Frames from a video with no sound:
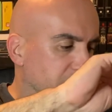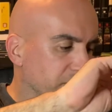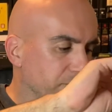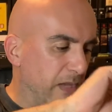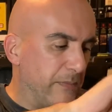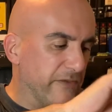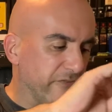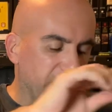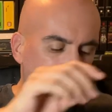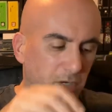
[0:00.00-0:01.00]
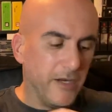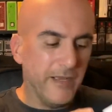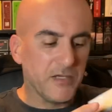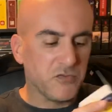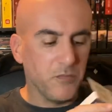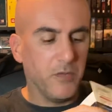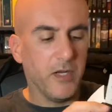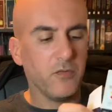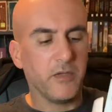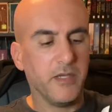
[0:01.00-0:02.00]
Maybe if I had bought extra
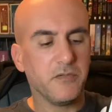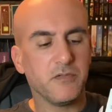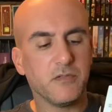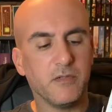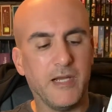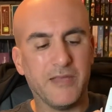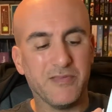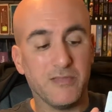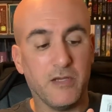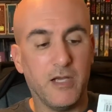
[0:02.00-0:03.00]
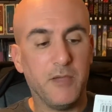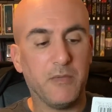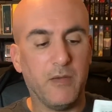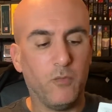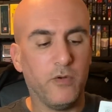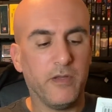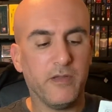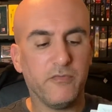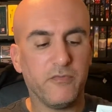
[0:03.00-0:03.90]
model kits at the time, I would have.